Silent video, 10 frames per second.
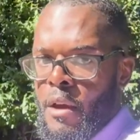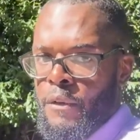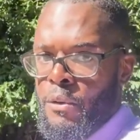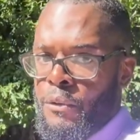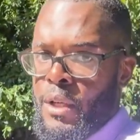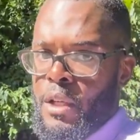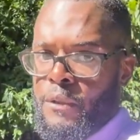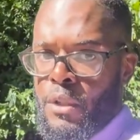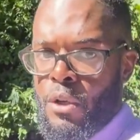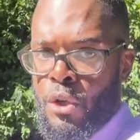Feel free to give
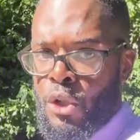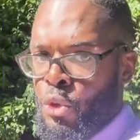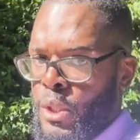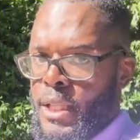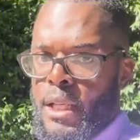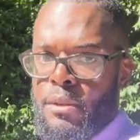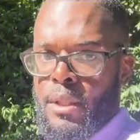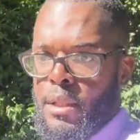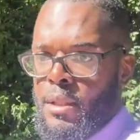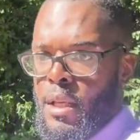us a call, shoot us a text, or
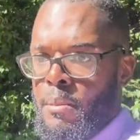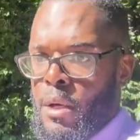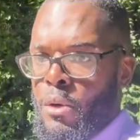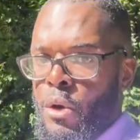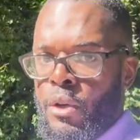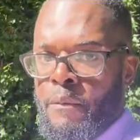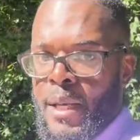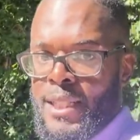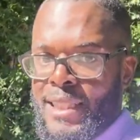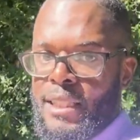send us an email. All the
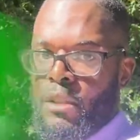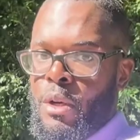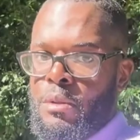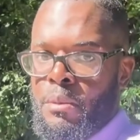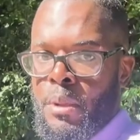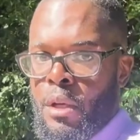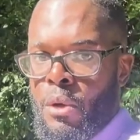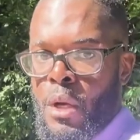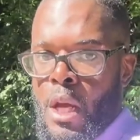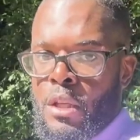information in the description
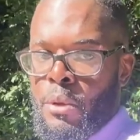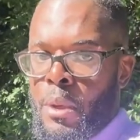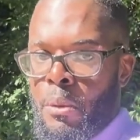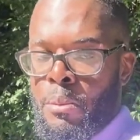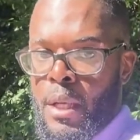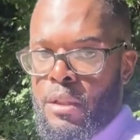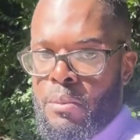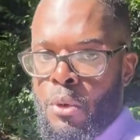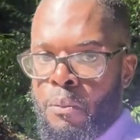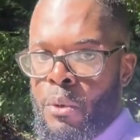below so we help you make a
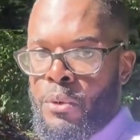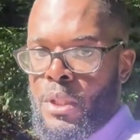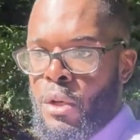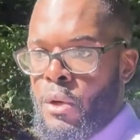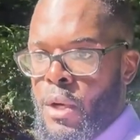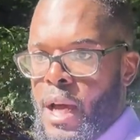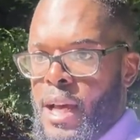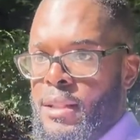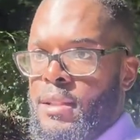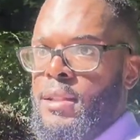smooth move to Long
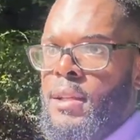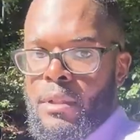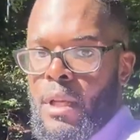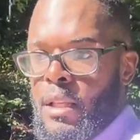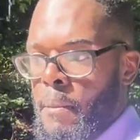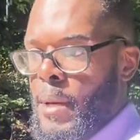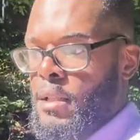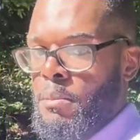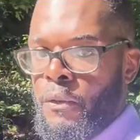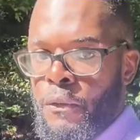Island. So as I
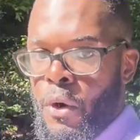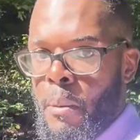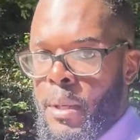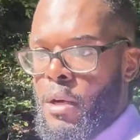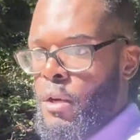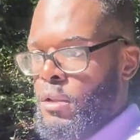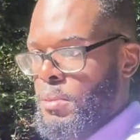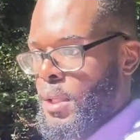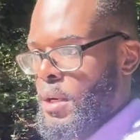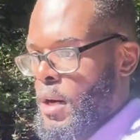mentioned before, I'm in Cold
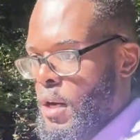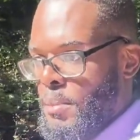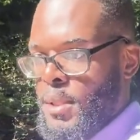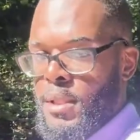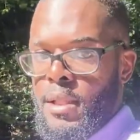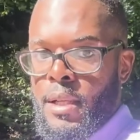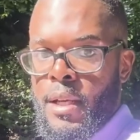Spring Harbor.